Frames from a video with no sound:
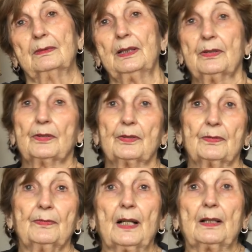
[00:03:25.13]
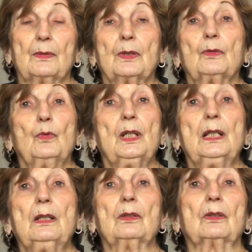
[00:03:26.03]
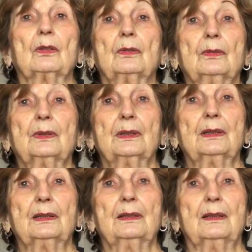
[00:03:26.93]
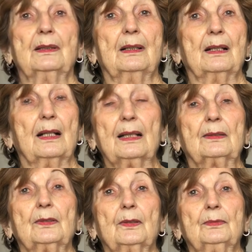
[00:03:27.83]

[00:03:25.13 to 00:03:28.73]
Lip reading: either the following week or I don't know.